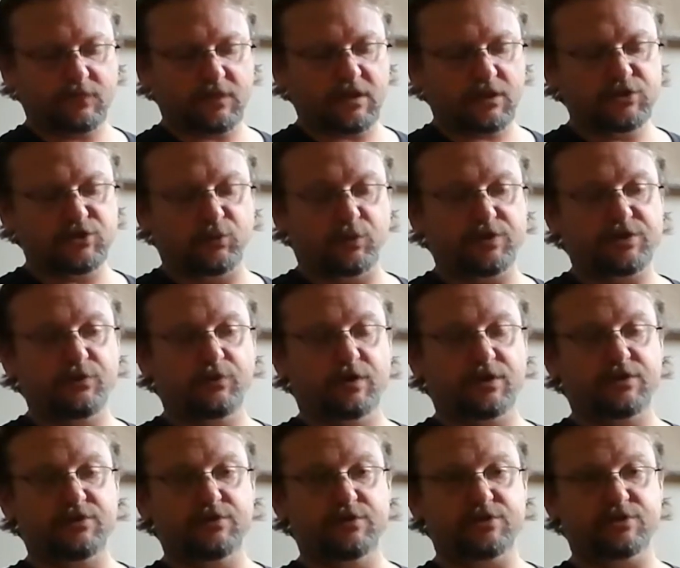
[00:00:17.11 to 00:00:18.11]
So what you want to
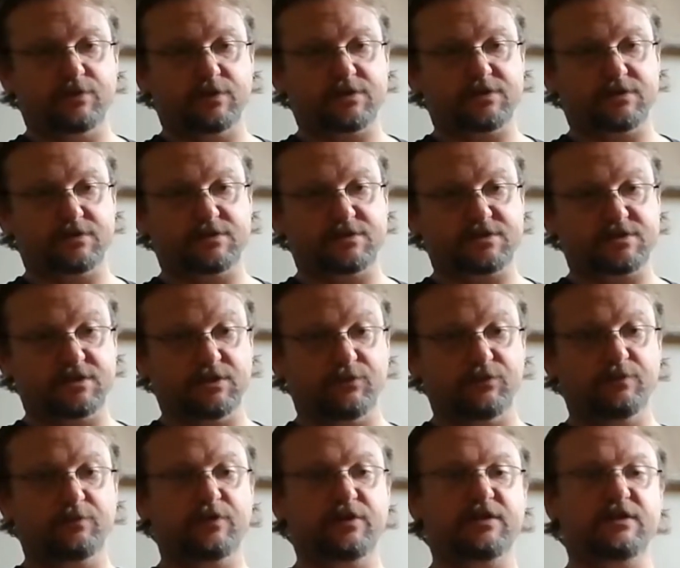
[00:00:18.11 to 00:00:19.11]
do is you want to start to slow the
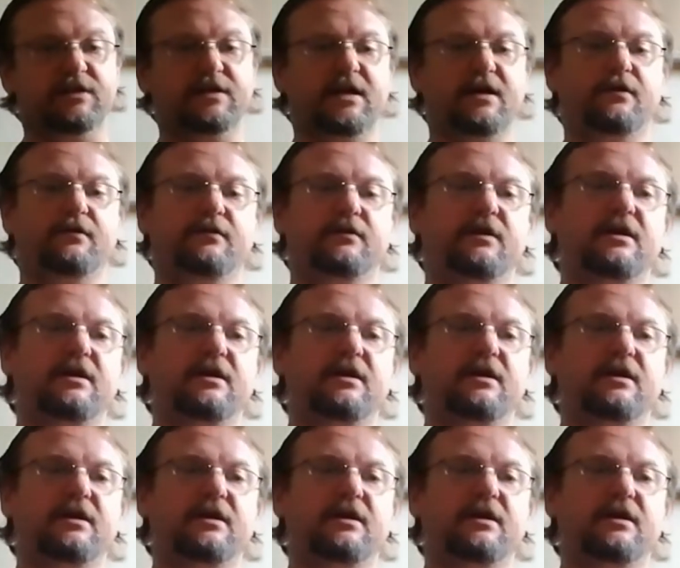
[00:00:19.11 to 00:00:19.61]
breathing down.